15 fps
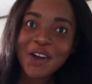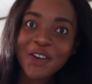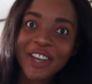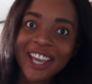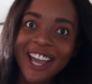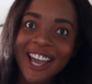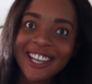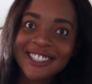
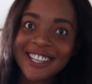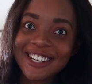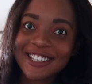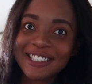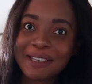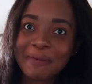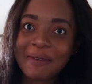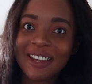Okay, guys, can you
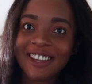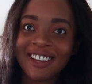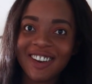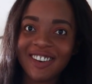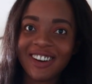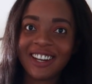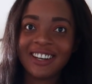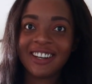see me?
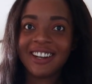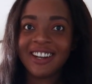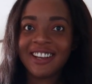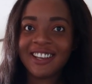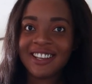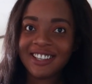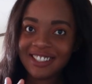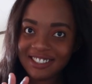Alright,
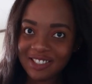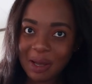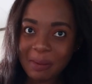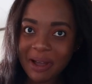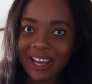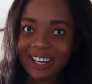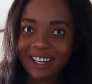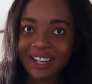so I'm
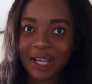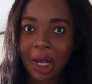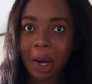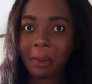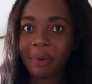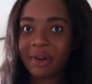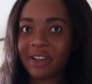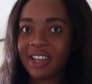hiding the
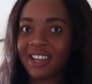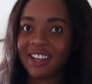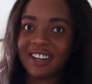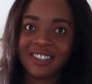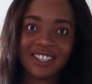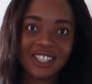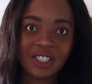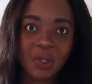camera here.
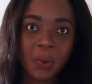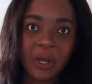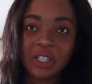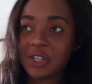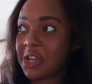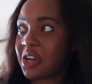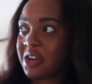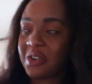There's no way it's
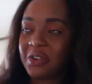gonna